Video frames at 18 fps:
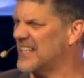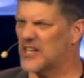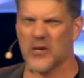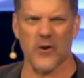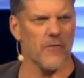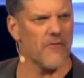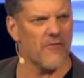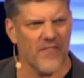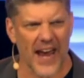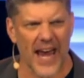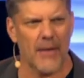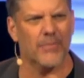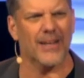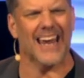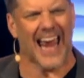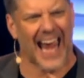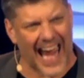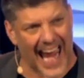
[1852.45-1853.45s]
and your
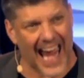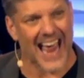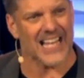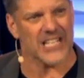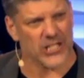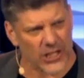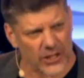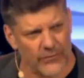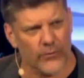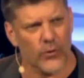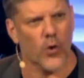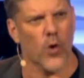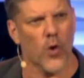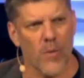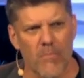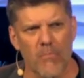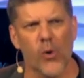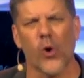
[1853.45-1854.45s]
family. Ask
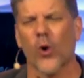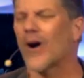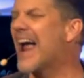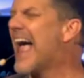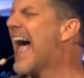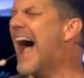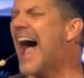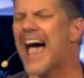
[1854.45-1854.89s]
for more.